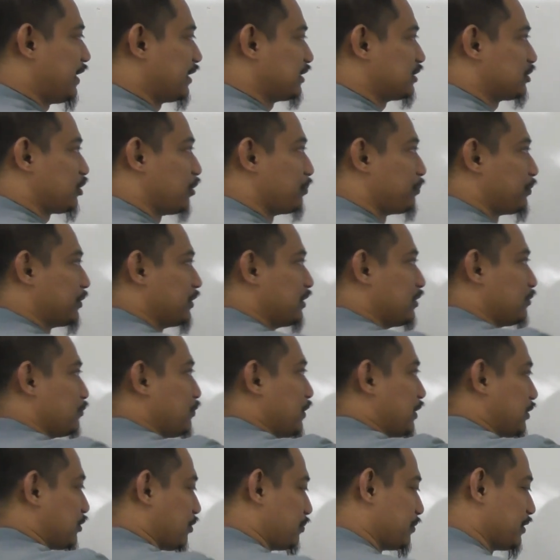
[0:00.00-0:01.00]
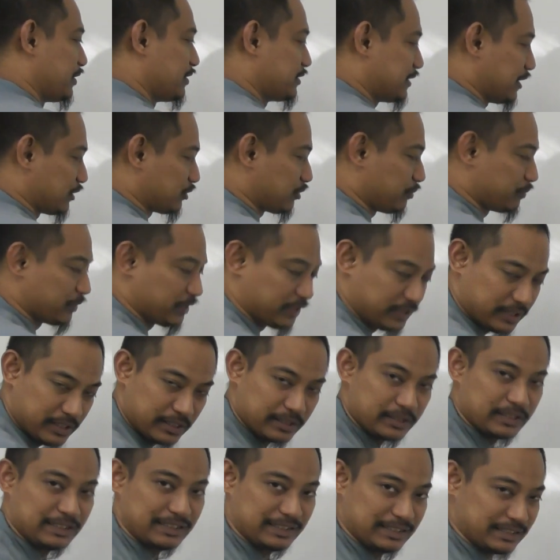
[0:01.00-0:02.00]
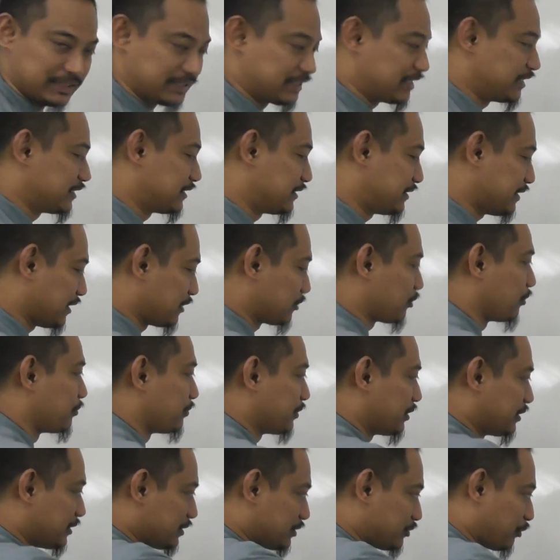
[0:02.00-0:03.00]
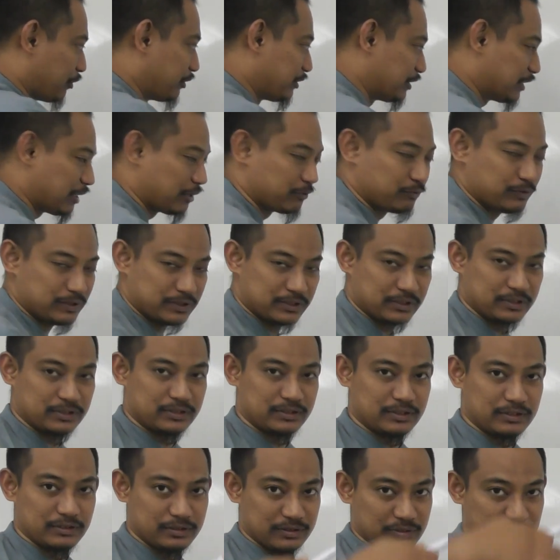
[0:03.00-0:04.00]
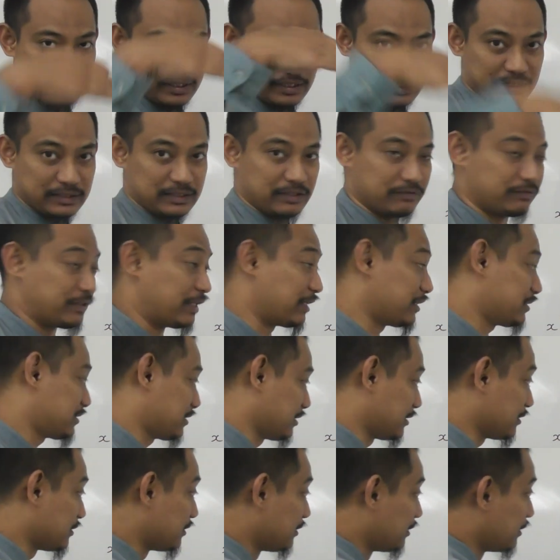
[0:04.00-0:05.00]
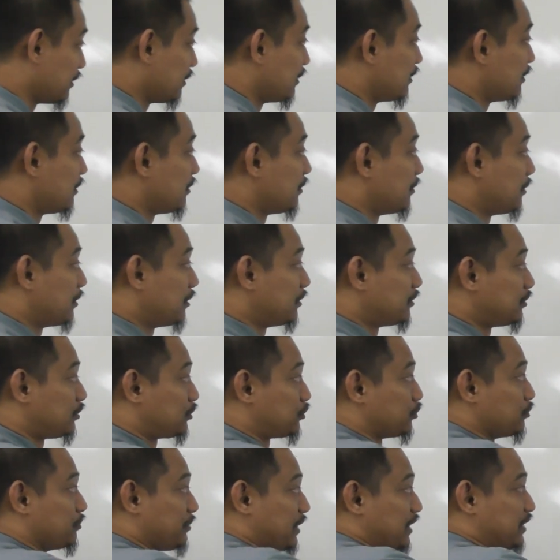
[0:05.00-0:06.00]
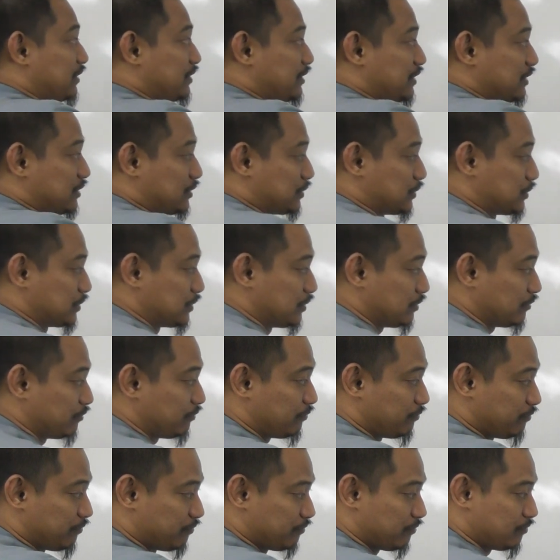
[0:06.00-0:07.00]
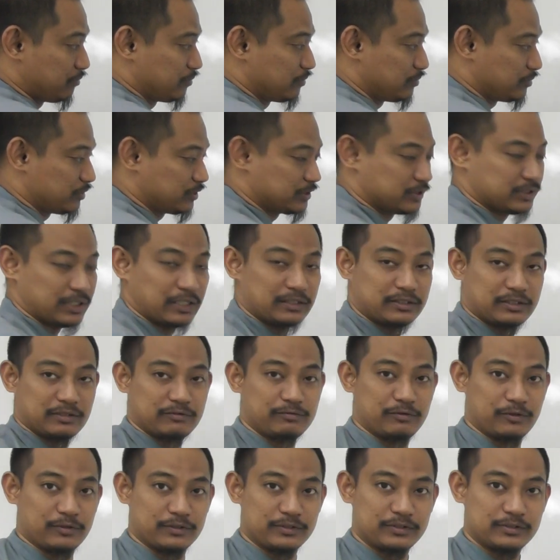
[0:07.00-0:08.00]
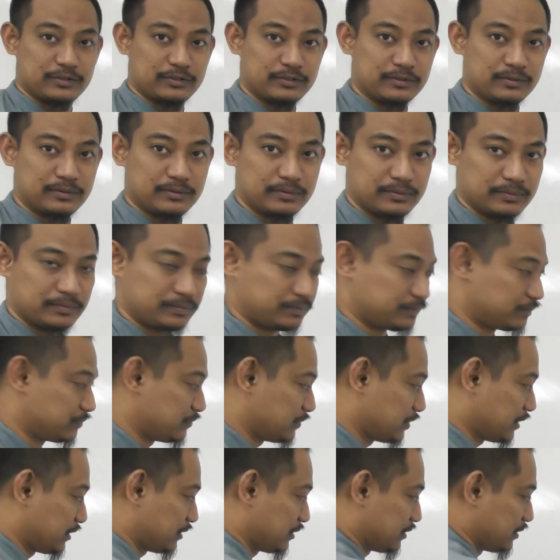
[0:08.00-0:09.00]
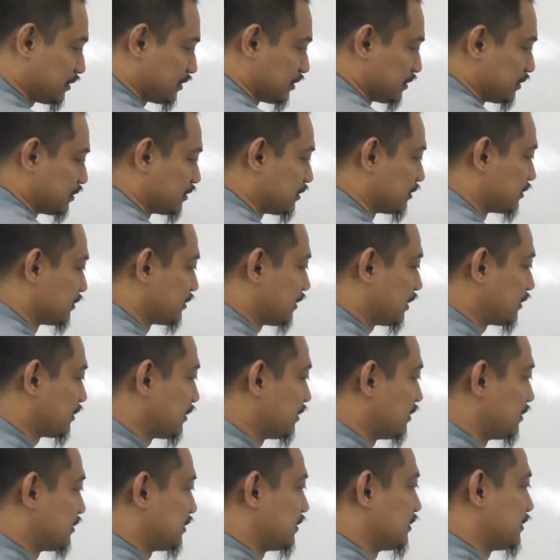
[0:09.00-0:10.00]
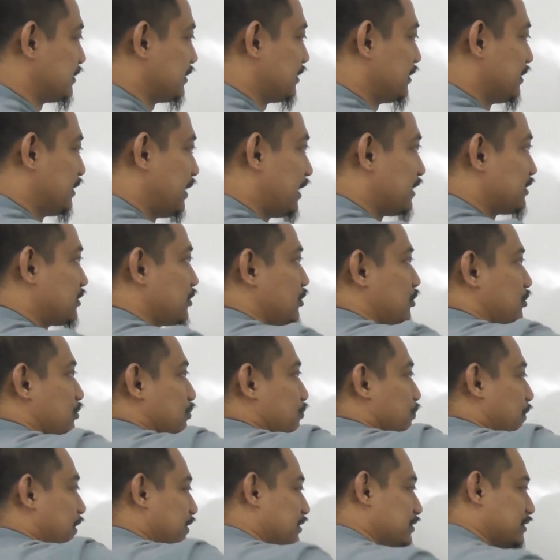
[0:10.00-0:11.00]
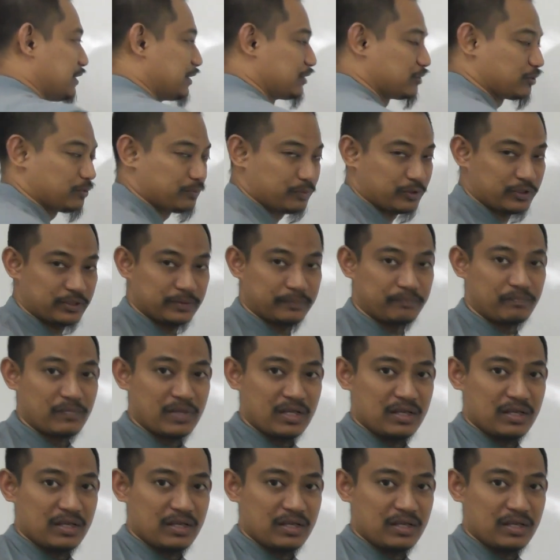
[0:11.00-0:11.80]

X component, Y component, Z component, and in this case Z component is going down, which is negative direction, to make this resultant force. Right? This is the resultant is X, Y, Z component.